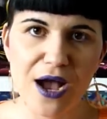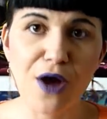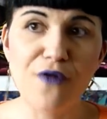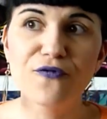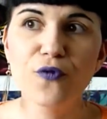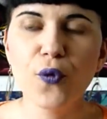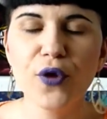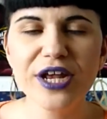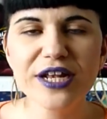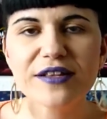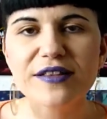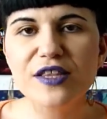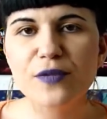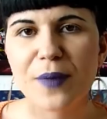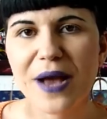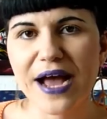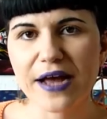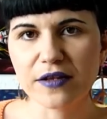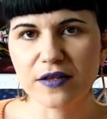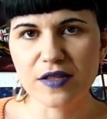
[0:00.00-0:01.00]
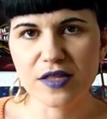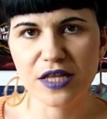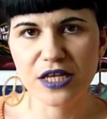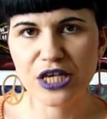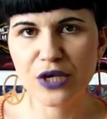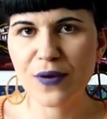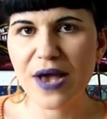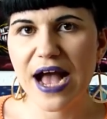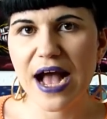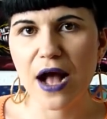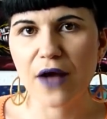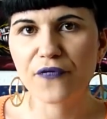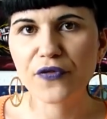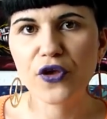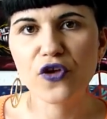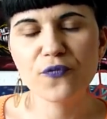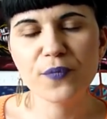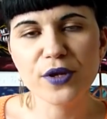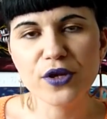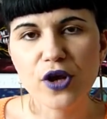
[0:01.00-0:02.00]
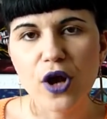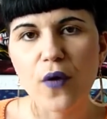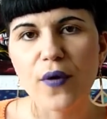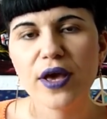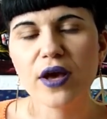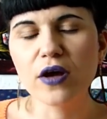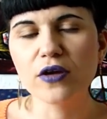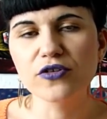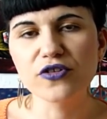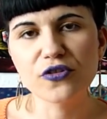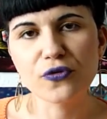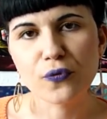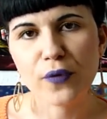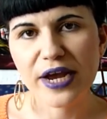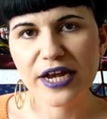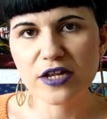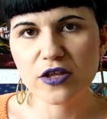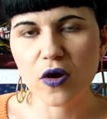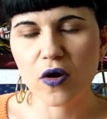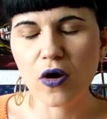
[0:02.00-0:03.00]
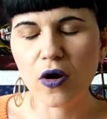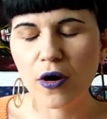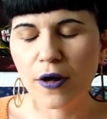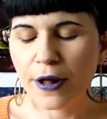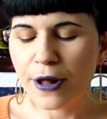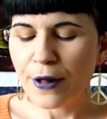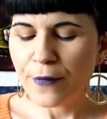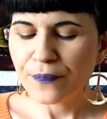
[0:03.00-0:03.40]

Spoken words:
avoidance patterns that you have that have been going under the radar.